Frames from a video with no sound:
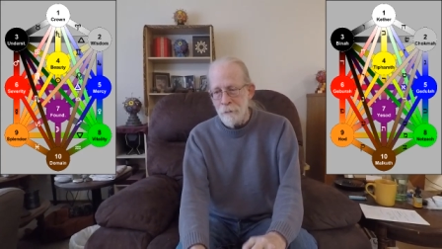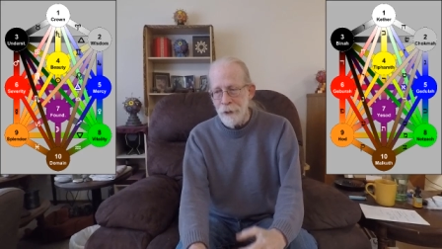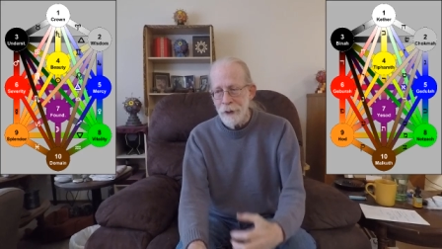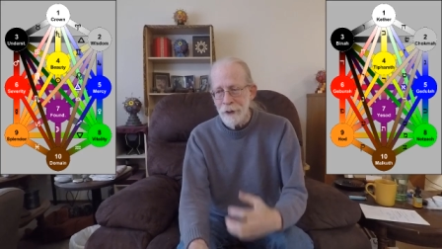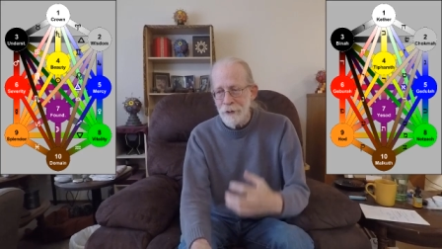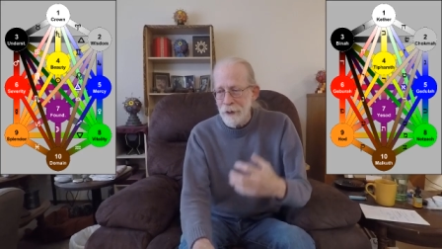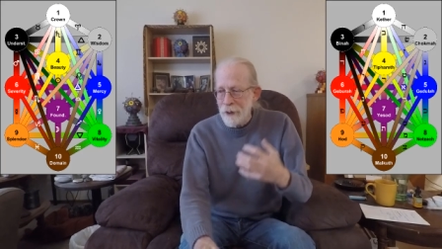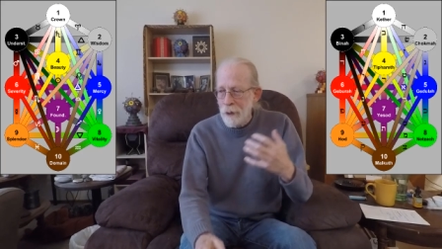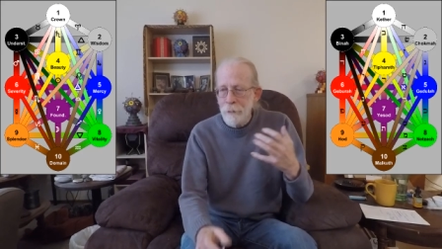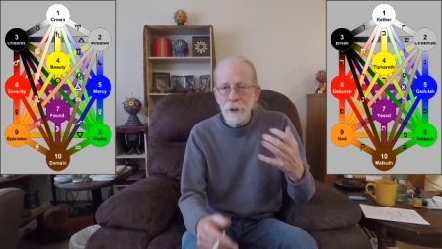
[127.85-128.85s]
But it's
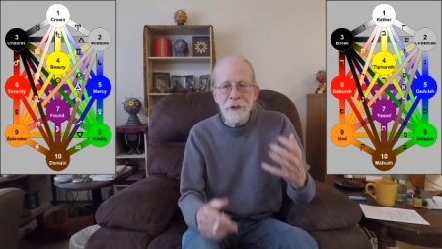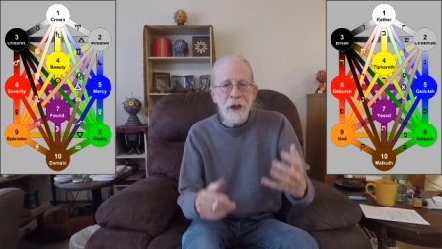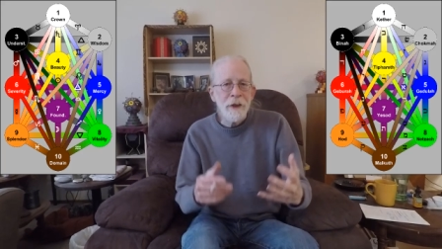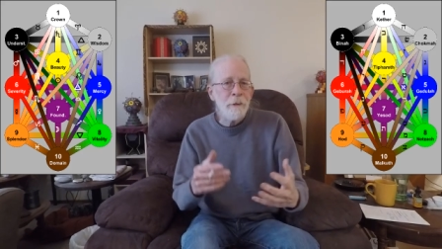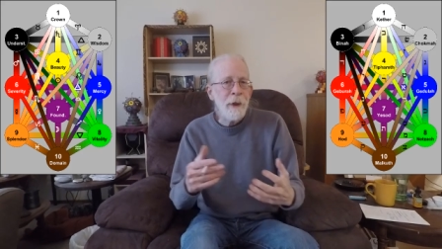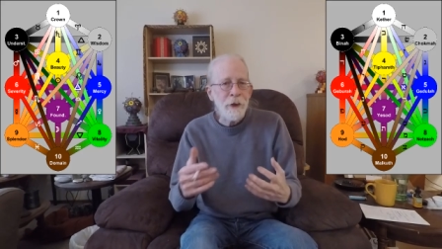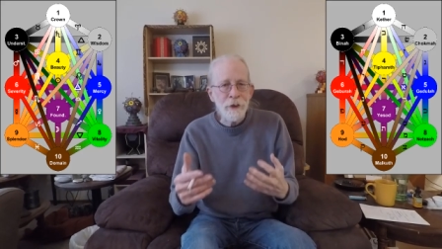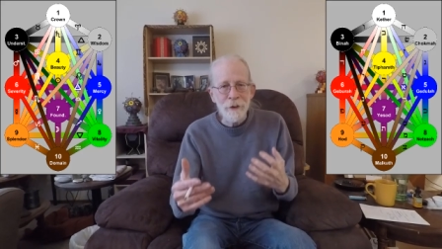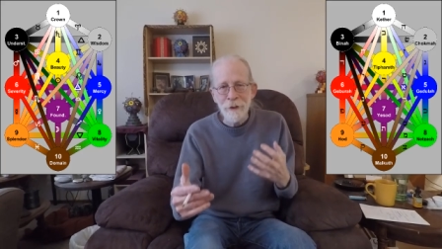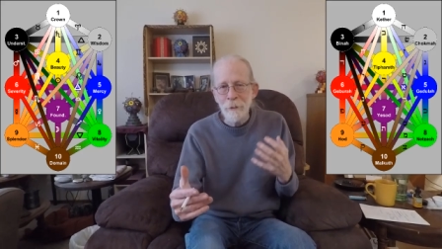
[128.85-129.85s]
a, a
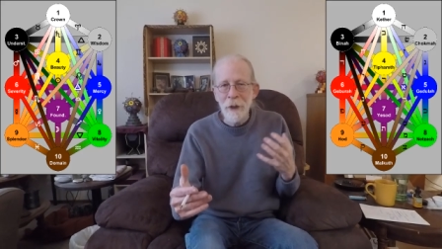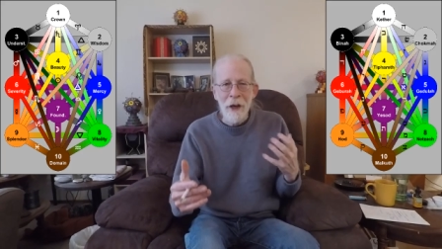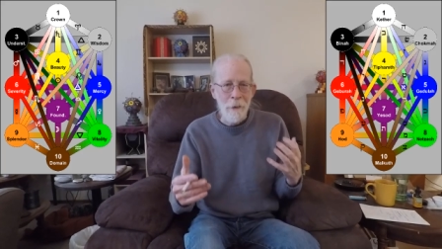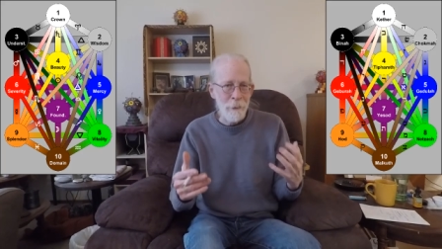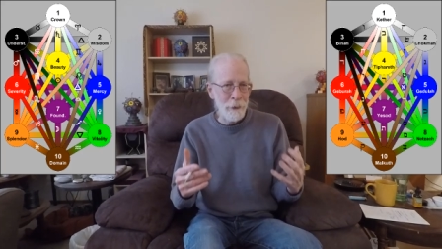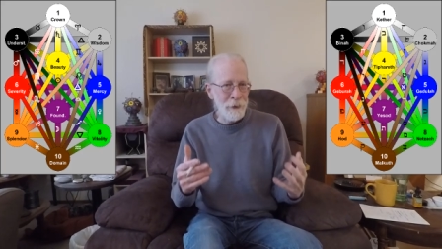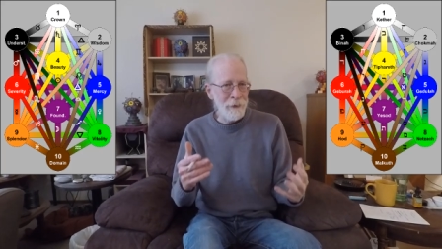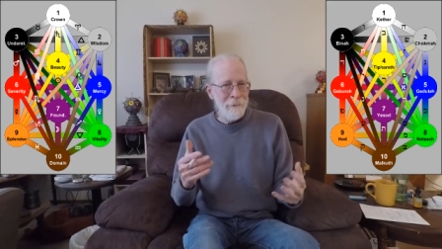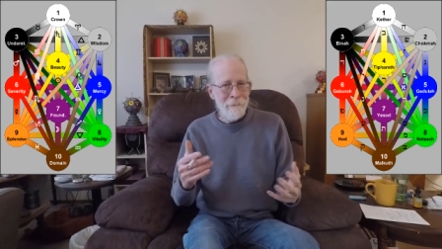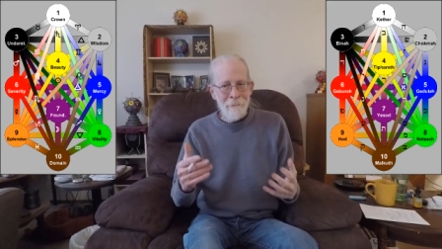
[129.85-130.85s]
multidimensional map
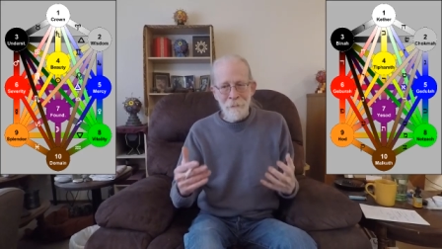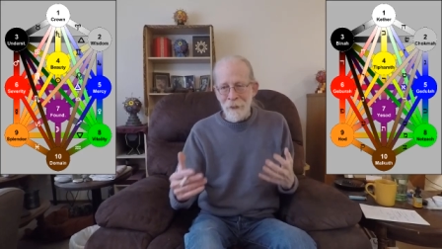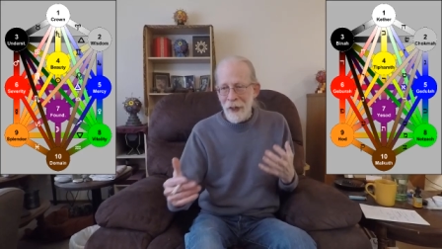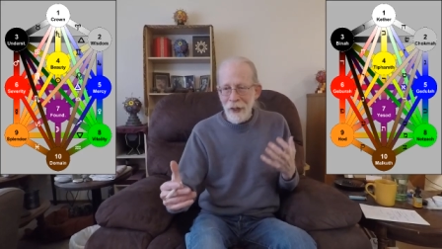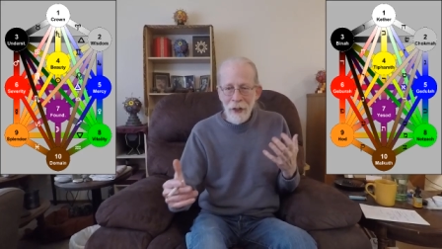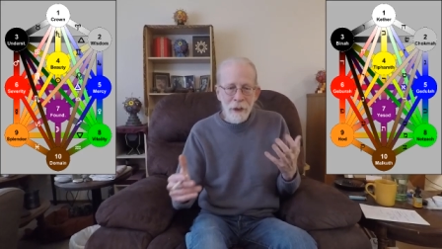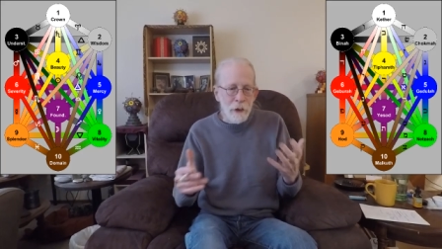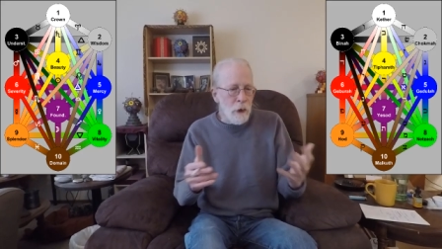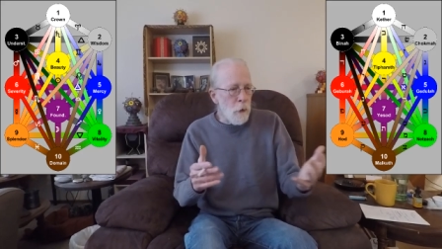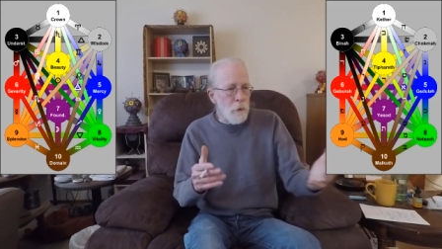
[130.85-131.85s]
that I
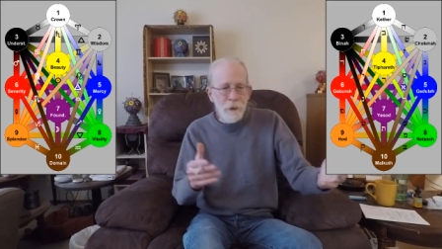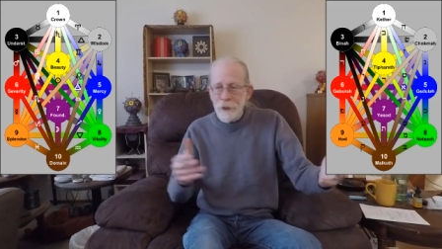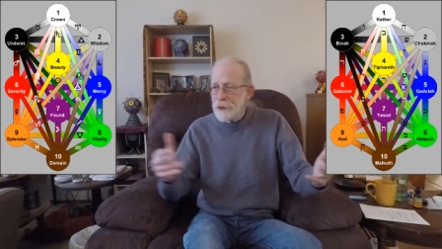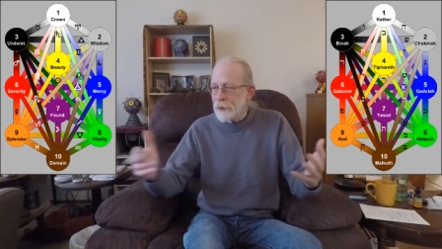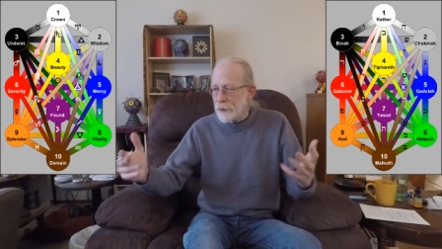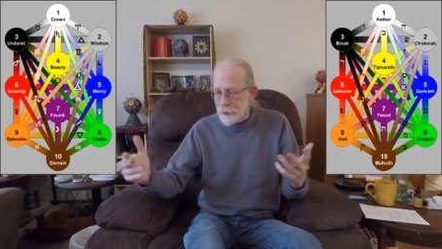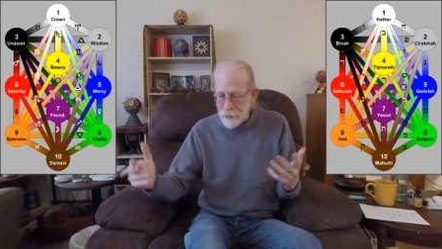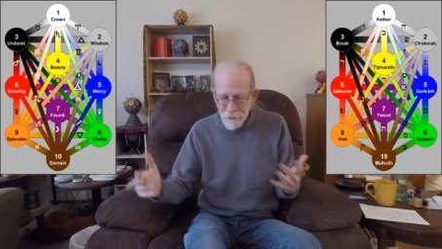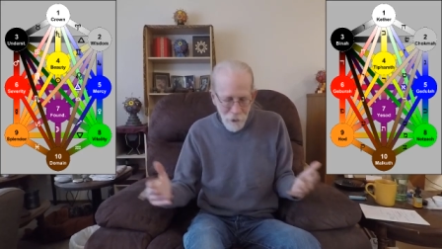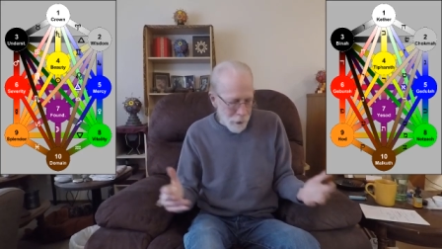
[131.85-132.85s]
can go visit these
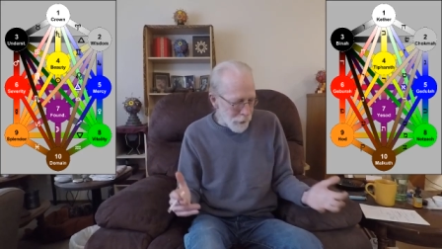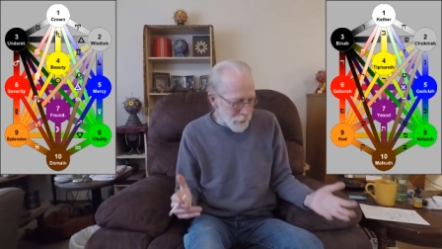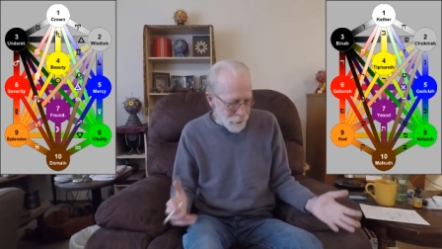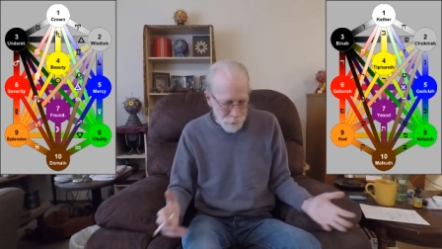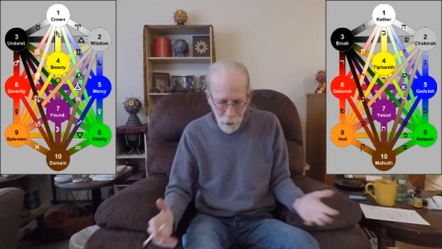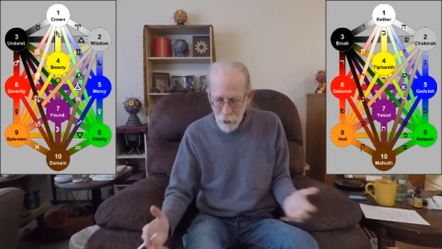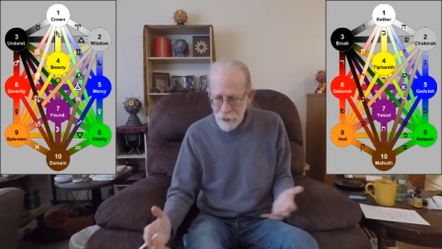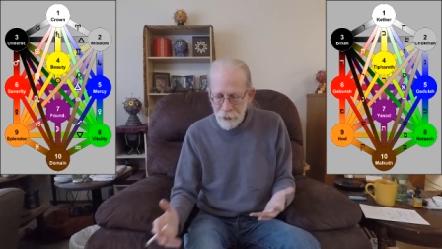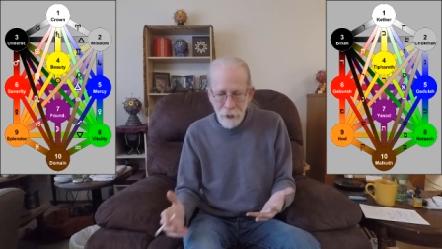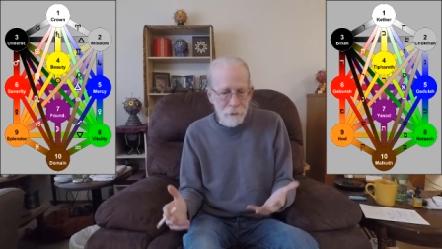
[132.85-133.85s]
various
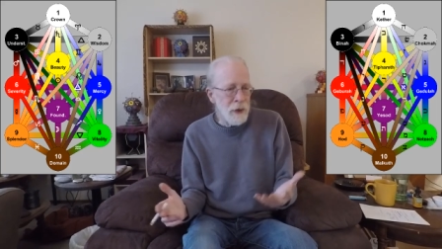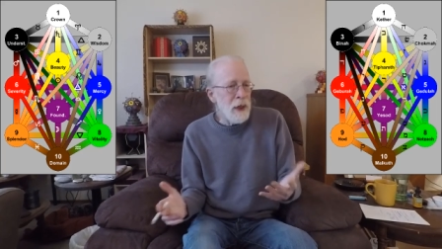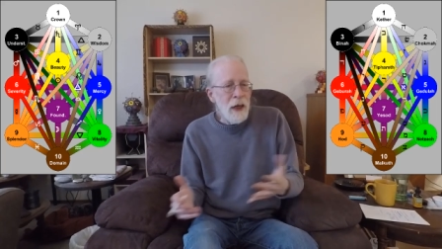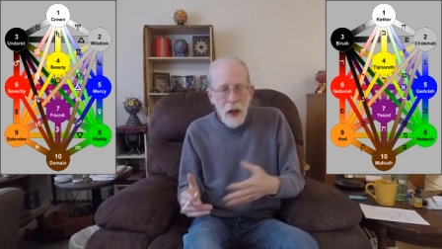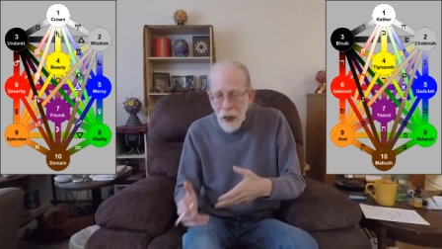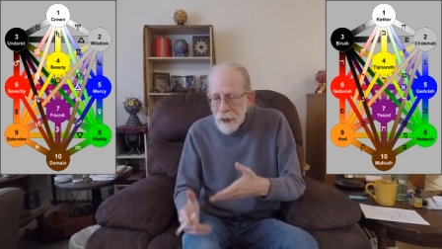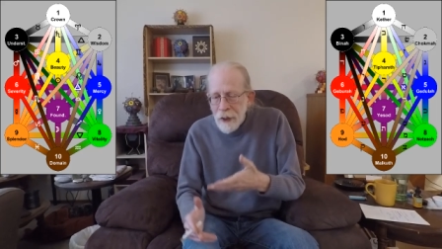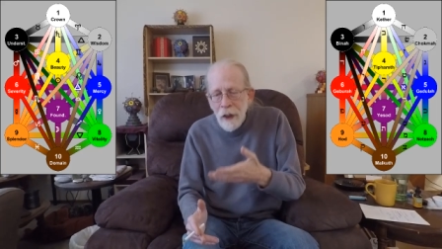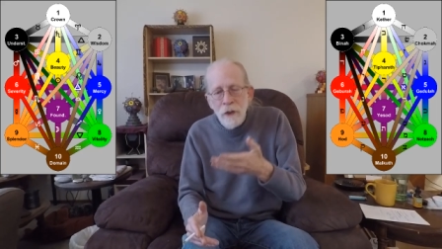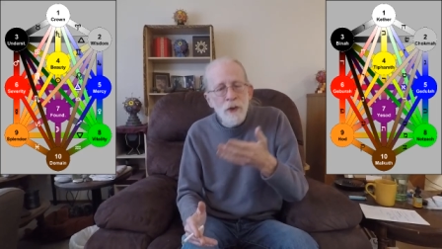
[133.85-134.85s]
parts of. I
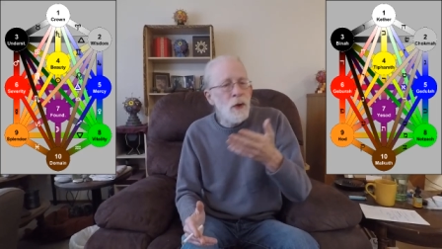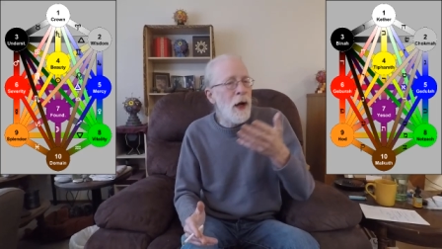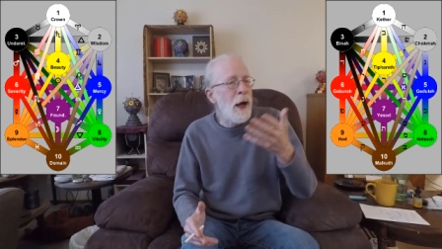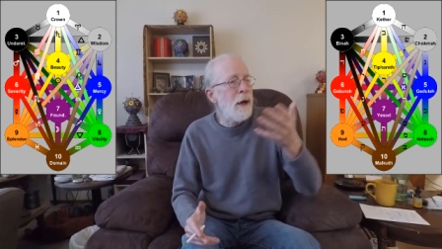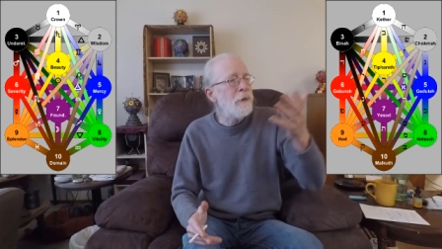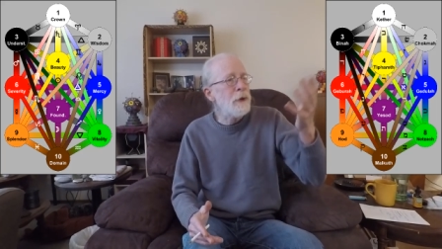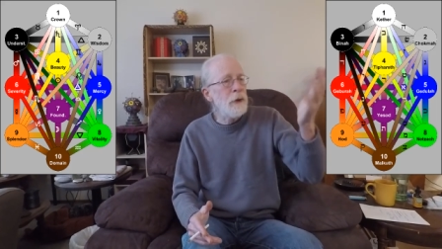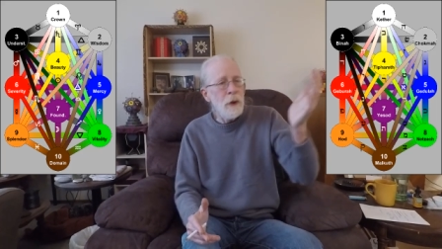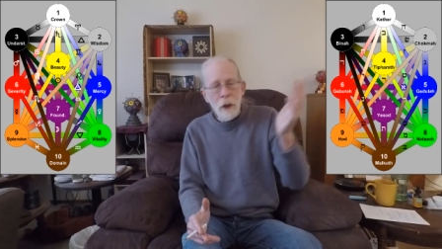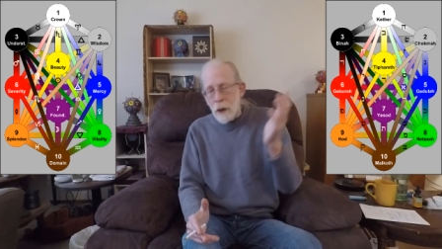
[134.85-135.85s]
can
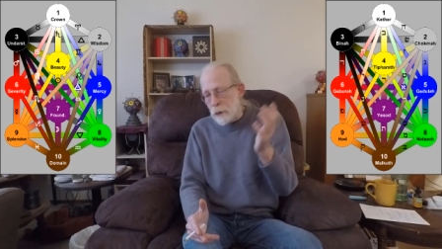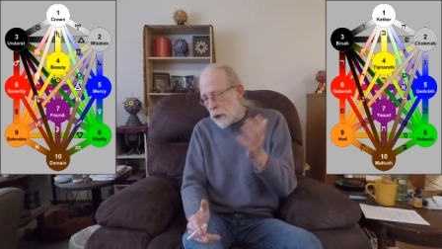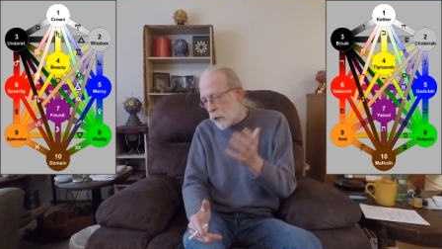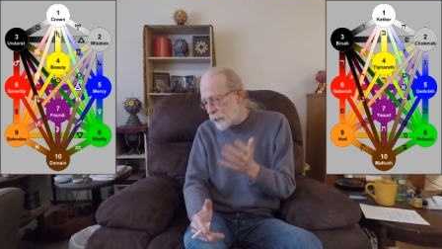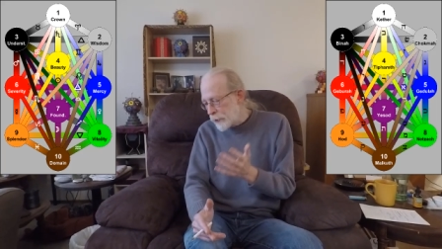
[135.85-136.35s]
travel along